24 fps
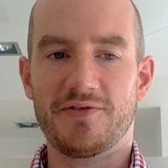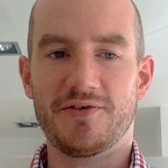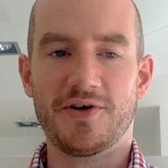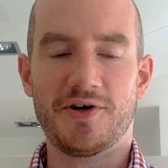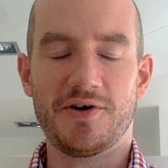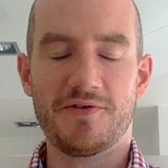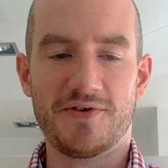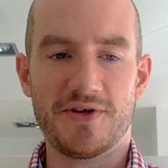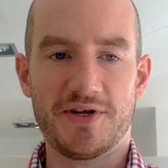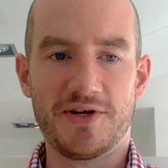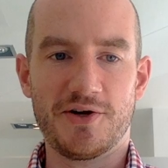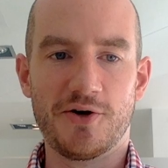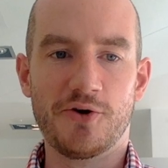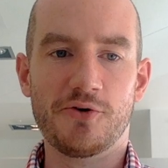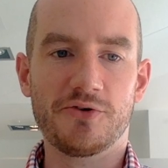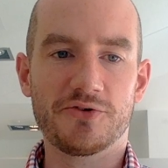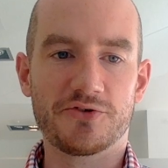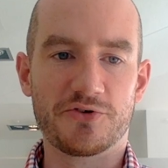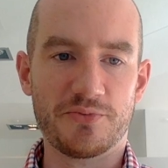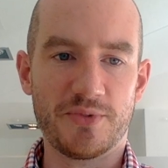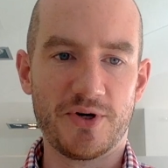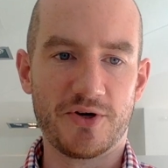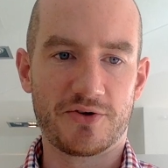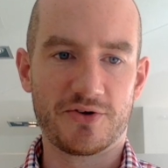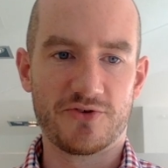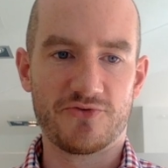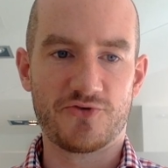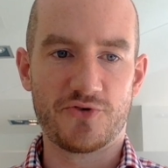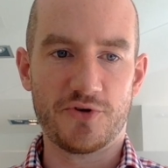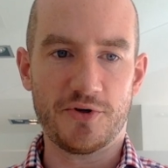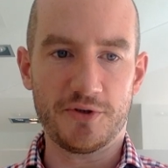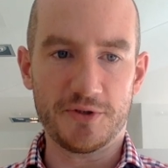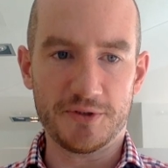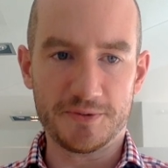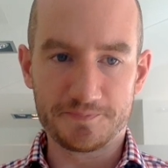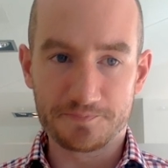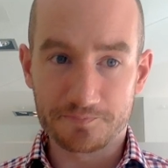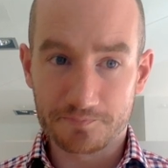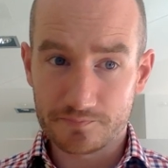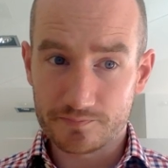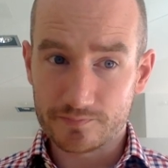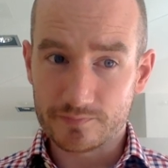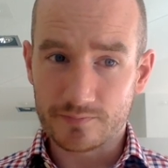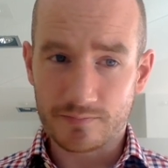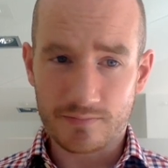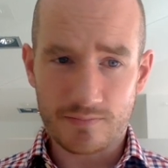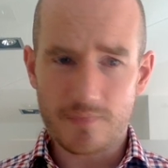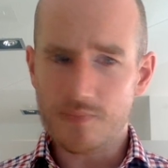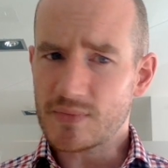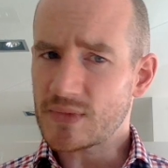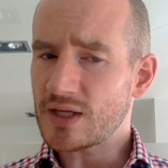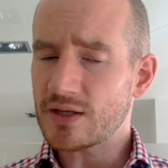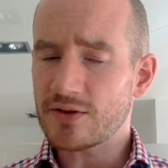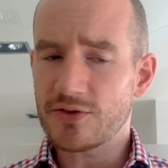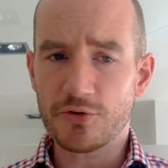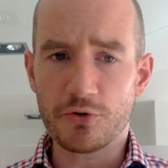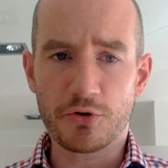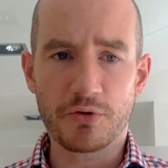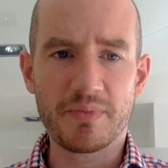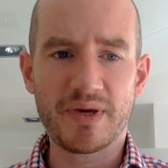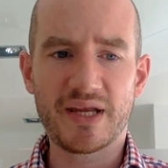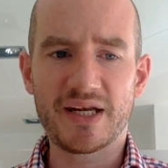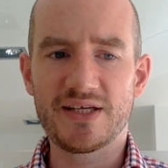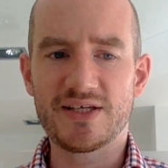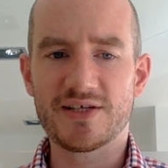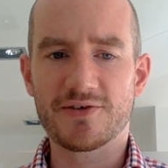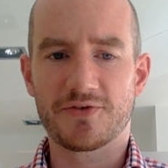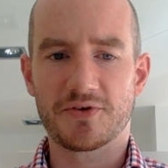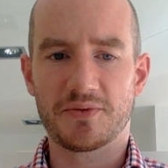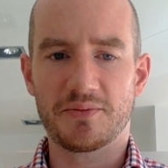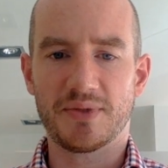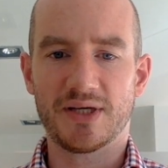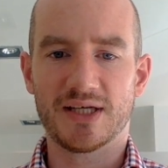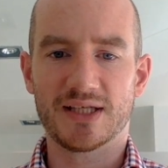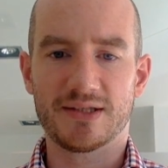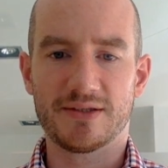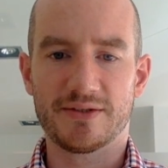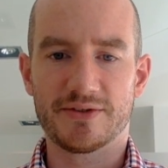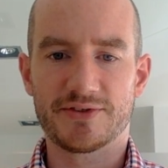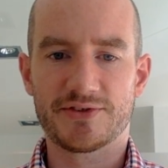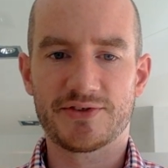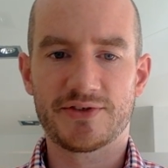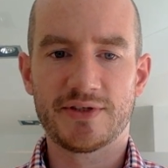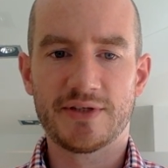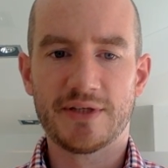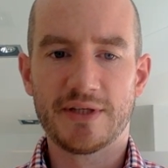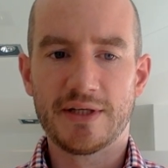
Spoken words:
of an old remote control. There are many different models.